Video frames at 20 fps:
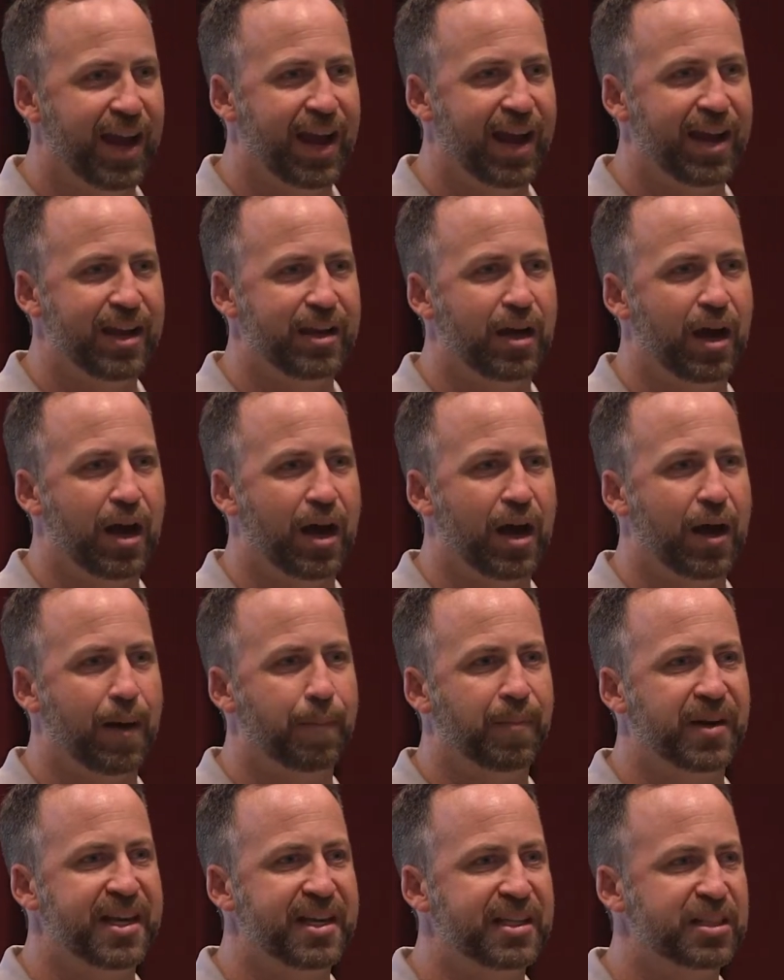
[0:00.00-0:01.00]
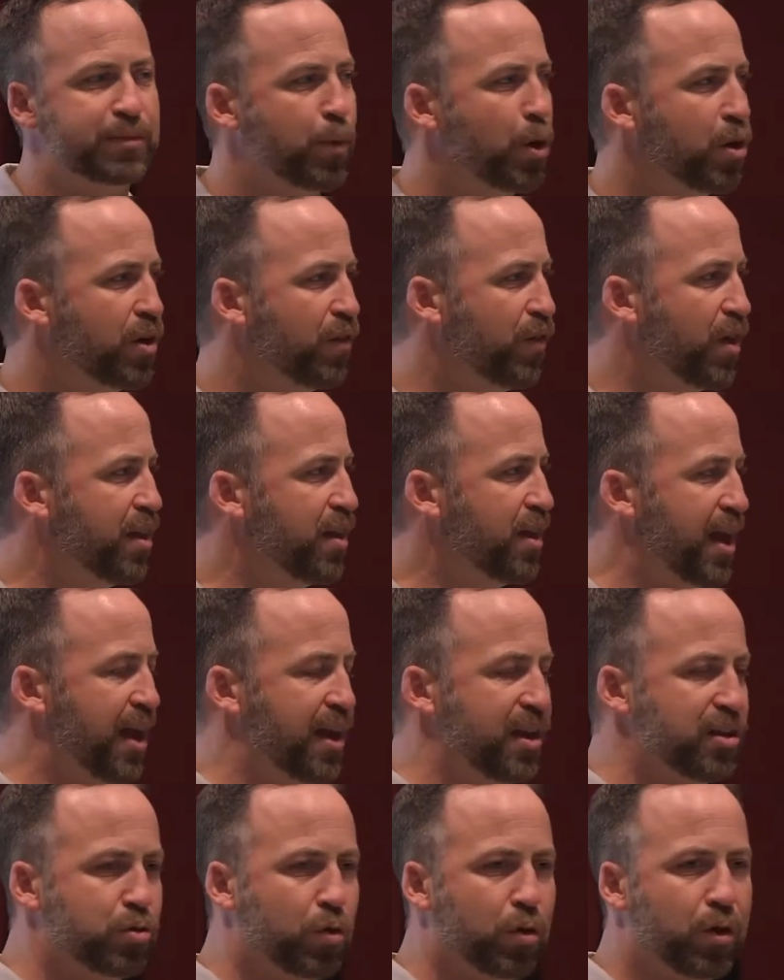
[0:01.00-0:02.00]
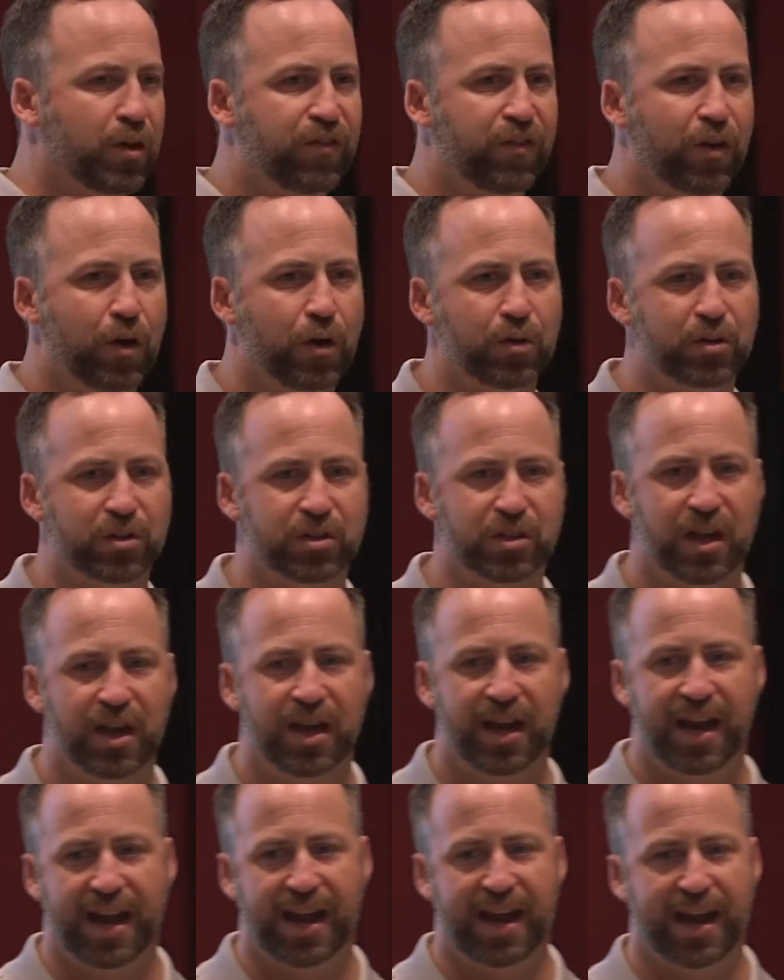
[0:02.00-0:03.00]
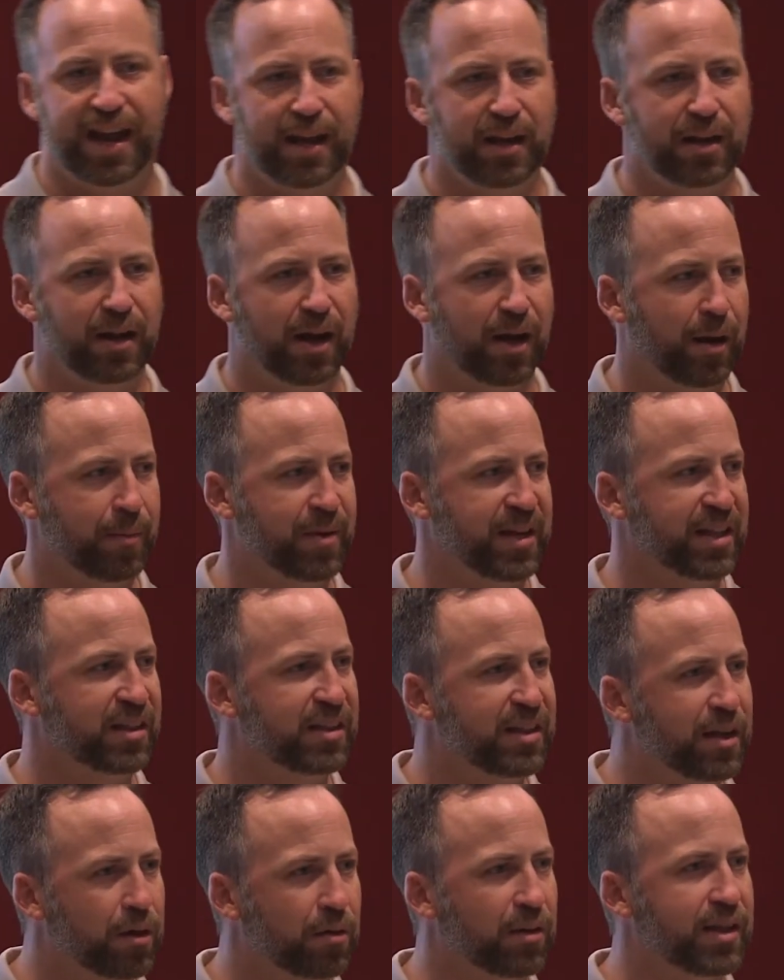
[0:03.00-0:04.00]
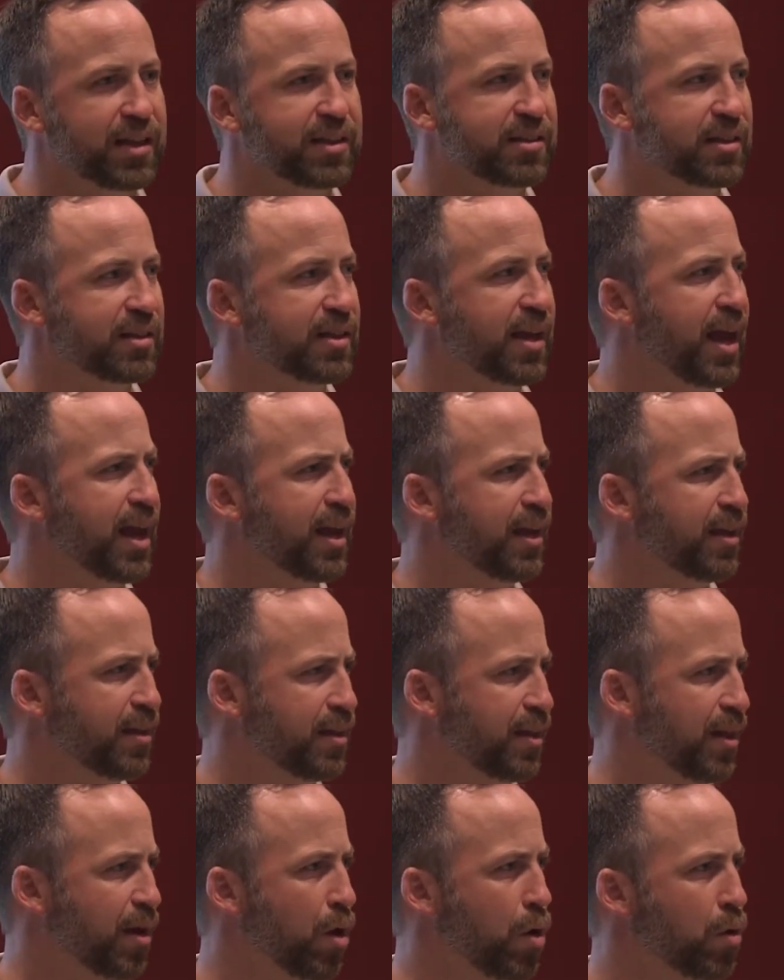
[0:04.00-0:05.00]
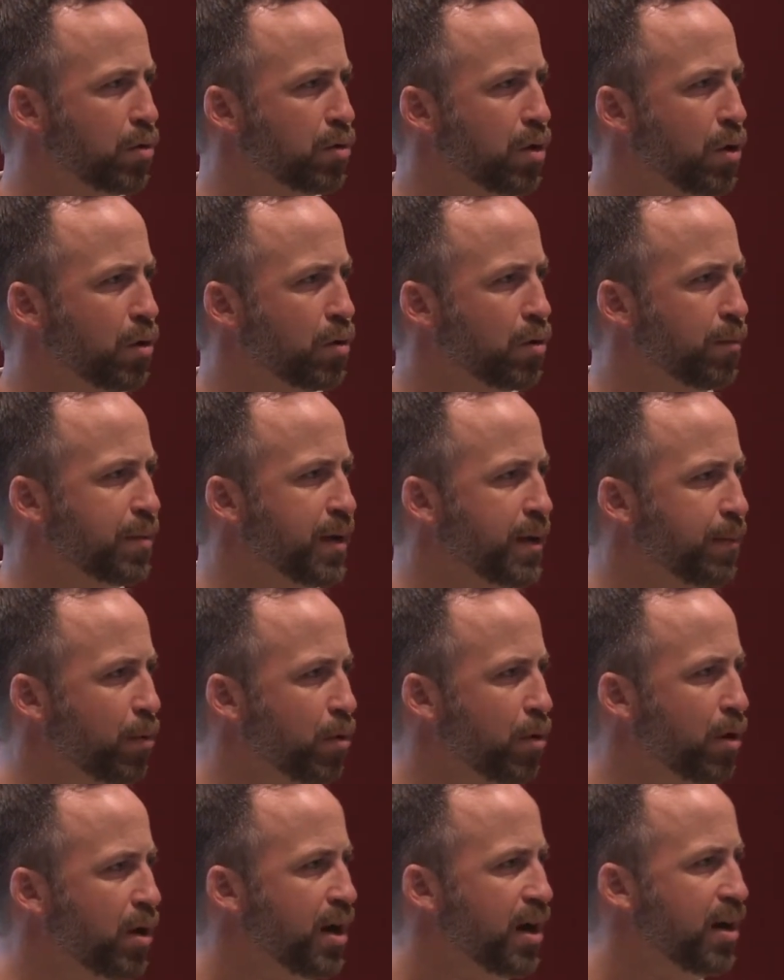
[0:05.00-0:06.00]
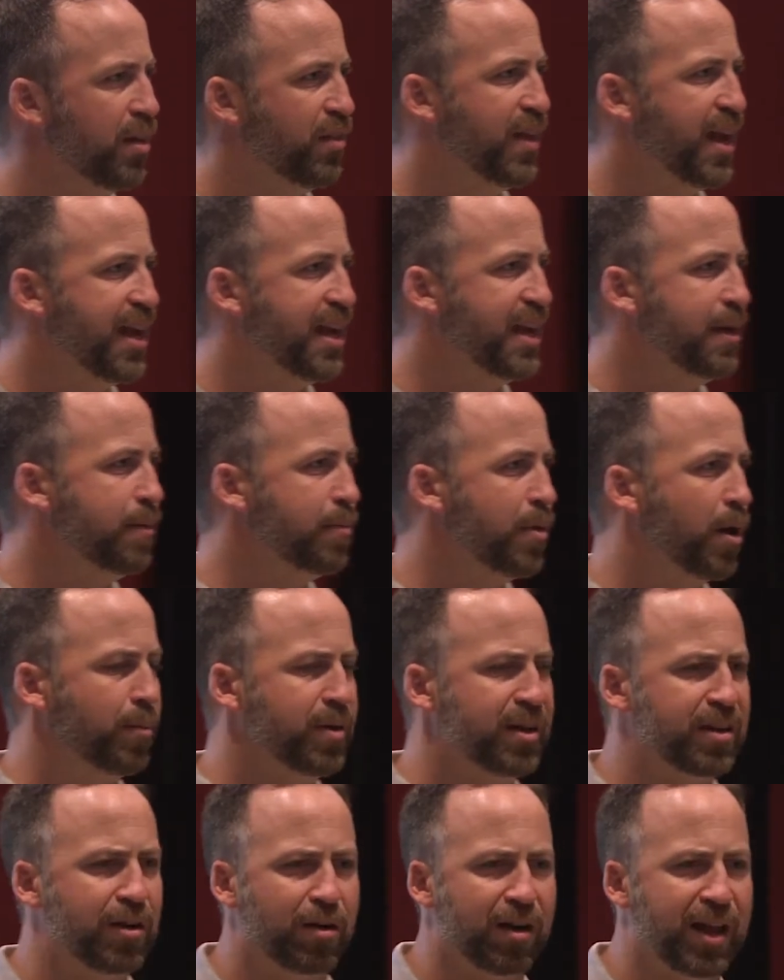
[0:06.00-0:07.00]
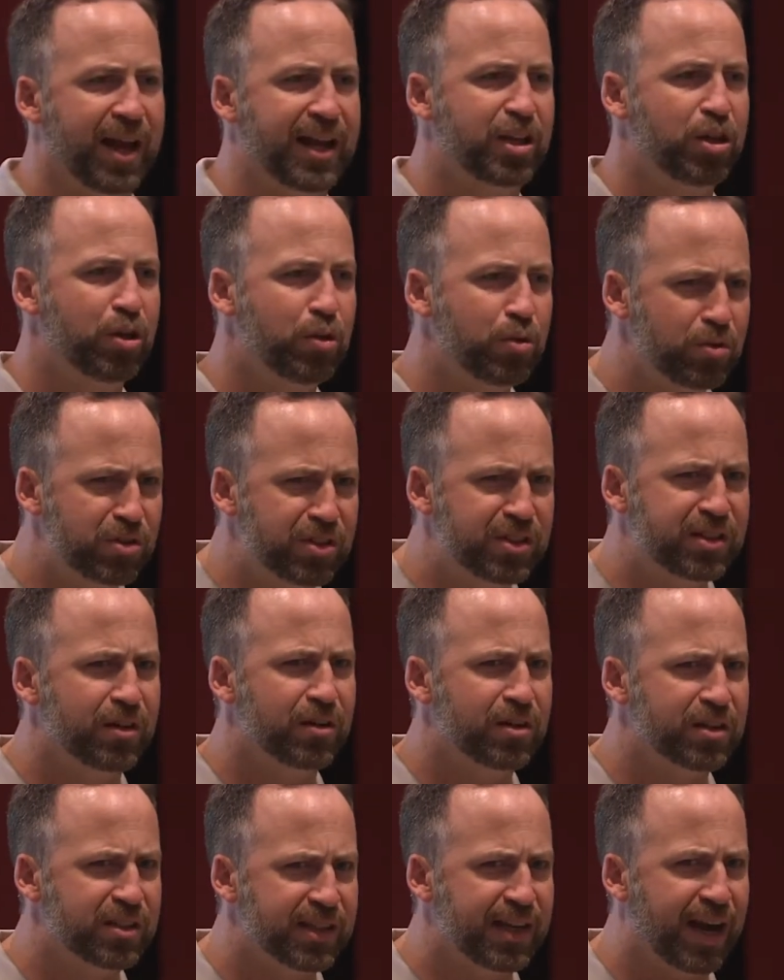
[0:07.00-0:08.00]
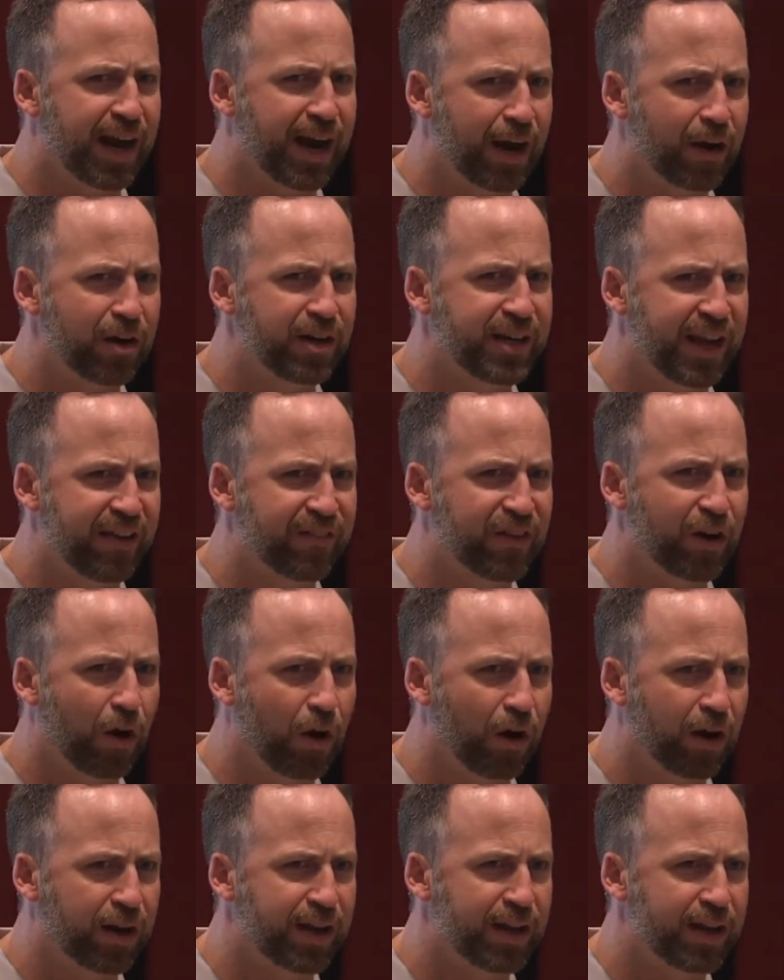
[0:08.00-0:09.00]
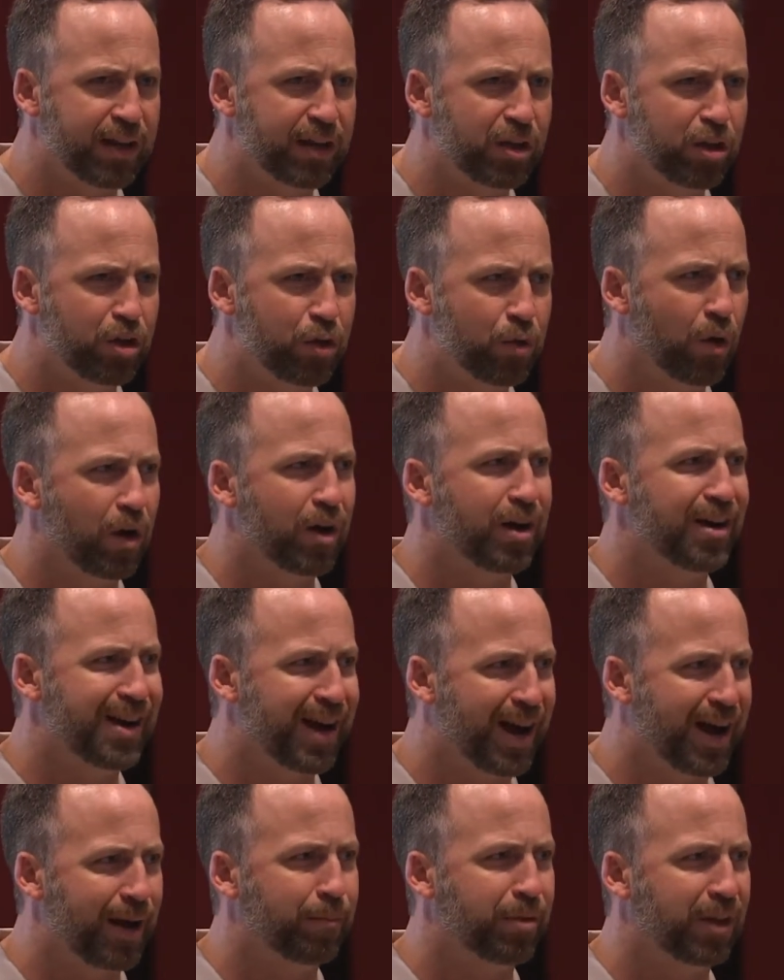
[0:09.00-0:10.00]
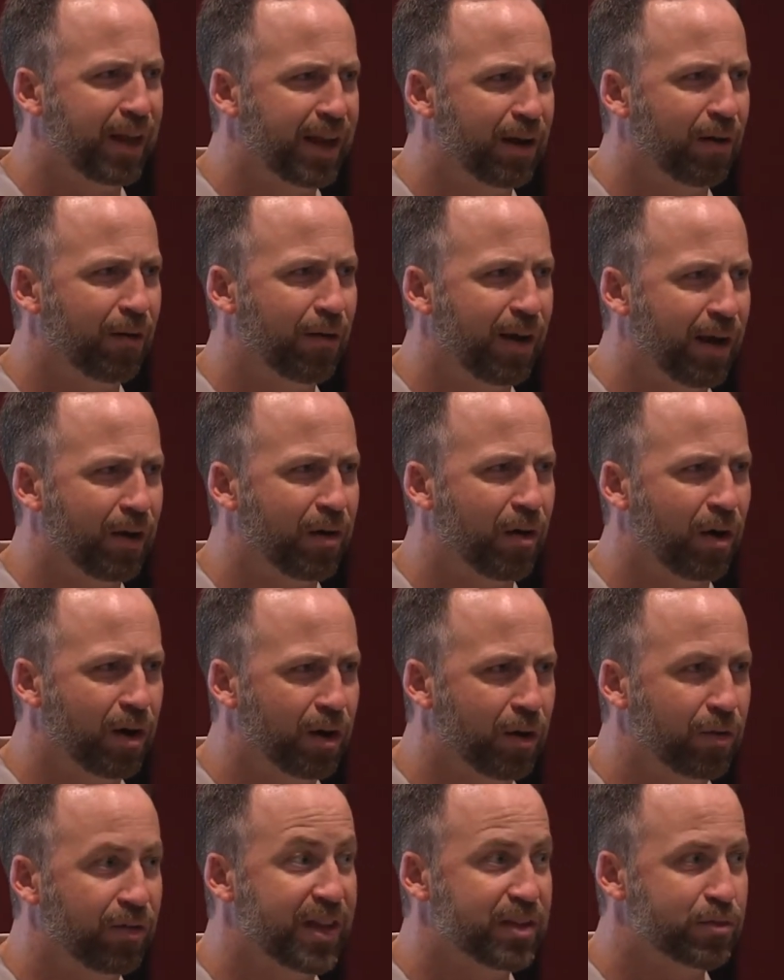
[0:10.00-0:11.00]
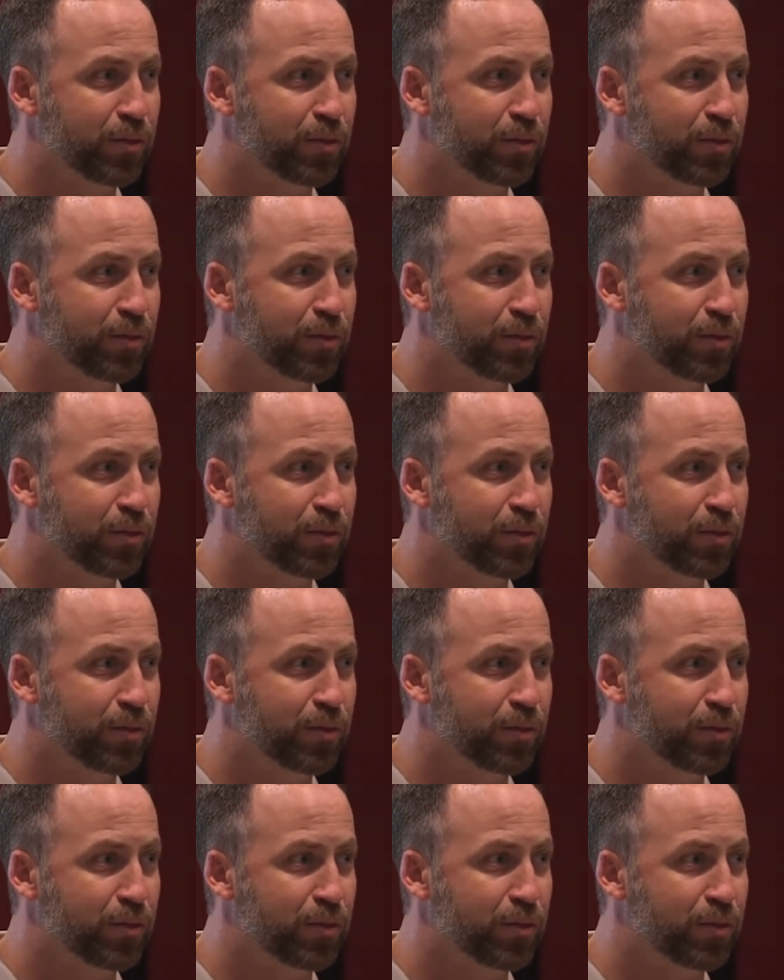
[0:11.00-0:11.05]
And but he spoke in front of the editorial folks. And I mean, literally today, the own local people, they email me and they're like, you seriously hired David Arkin? You are not playing around, are you?